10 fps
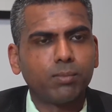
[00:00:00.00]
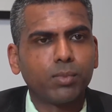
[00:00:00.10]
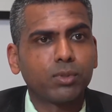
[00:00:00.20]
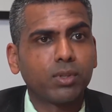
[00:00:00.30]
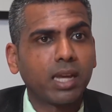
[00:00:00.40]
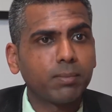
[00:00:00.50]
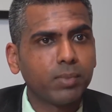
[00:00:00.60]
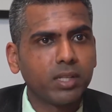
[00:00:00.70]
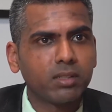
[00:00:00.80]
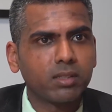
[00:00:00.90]
So that
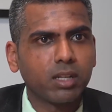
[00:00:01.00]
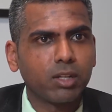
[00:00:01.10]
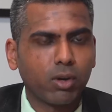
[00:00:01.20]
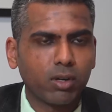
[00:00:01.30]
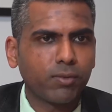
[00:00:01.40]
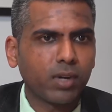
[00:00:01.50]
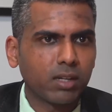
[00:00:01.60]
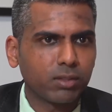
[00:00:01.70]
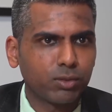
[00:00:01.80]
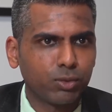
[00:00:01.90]
means in order for
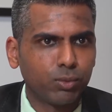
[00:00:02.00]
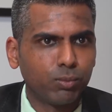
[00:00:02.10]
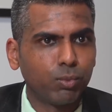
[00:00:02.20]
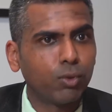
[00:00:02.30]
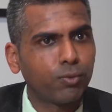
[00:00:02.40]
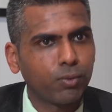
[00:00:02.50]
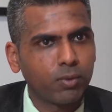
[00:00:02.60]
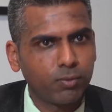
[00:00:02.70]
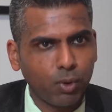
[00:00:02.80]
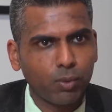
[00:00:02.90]
us to move
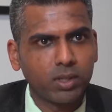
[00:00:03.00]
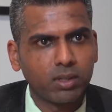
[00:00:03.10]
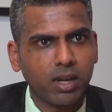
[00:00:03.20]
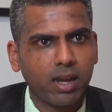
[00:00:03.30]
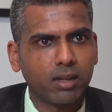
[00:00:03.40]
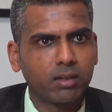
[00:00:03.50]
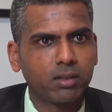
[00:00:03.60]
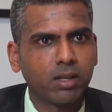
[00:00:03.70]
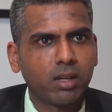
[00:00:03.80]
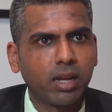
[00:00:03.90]
forward and
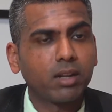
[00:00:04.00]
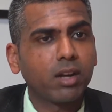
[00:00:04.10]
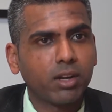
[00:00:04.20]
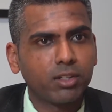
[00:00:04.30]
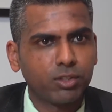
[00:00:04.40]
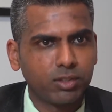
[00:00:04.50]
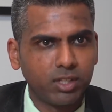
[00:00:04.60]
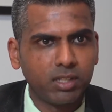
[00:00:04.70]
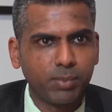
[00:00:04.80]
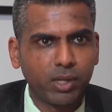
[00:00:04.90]
encourage
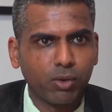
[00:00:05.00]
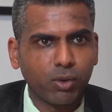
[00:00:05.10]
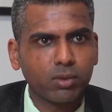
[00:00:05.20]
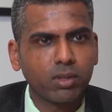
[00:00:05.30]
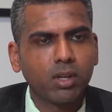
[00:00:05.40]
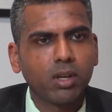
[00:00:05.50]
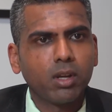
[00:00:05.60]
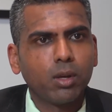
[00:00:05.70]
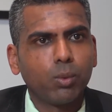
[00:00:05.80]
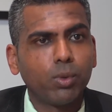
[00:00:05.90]
GDP growth,
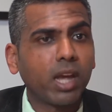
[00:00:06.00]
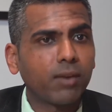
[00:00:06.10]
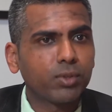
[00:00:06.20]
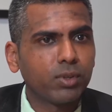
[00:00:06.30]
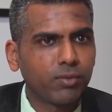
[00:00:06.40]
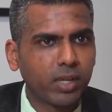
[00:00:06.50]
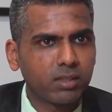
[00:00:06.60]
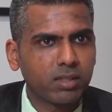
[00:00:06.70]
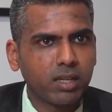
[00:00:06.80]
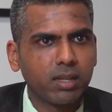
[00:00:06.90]
we have to
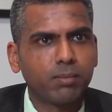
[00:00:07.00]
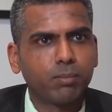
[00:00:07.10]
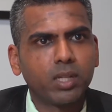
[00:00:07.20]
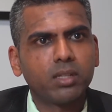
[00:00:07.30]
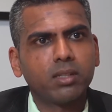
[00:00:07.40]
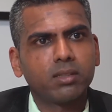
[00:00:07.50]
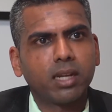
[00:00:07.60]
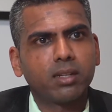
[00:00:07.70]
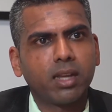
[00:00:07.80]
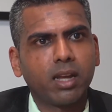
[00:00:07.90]
invest in buildings
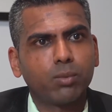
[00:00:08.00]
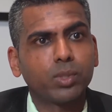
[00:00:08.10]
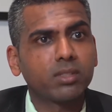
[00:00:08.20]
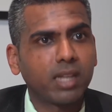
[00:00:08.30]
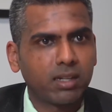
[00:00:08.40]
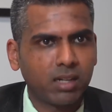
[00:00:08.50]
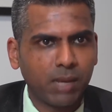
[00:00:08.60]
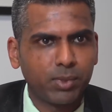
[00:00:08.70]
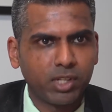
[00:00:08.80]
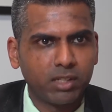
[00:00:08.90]
that can withstand
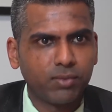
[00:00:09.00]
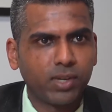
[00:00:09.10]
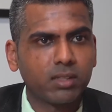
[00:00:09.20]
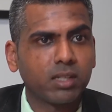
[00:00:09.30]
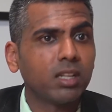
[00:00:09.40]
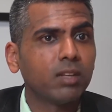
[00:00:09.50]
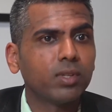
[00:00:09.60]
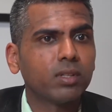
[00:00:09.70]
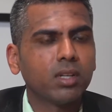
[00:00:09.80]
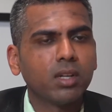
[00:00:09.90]
climate change events and
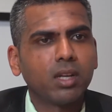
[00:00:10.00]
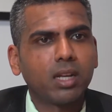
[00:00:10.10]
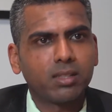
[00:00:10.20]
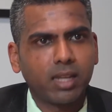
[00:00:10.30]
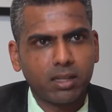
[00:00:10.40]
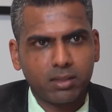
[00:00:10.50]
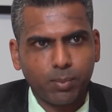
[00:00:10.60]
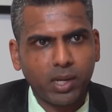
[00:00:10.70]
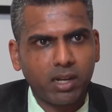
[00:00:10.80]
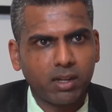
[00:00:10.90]
even a scarce
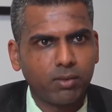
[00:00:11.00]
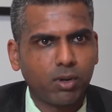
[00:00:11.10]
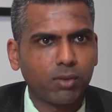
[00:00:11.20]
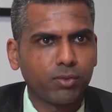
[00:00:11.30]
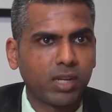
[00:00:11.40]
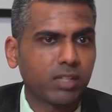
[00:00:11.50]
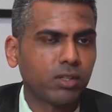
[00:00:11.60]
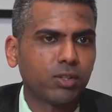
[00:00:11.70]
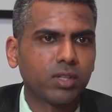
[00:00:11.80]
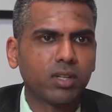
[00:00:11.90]
supply of
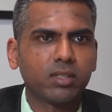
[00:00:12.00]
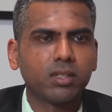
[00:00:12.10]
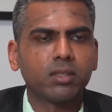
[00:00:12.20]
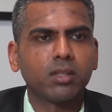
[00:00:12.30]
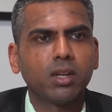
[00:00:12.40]
national utilities.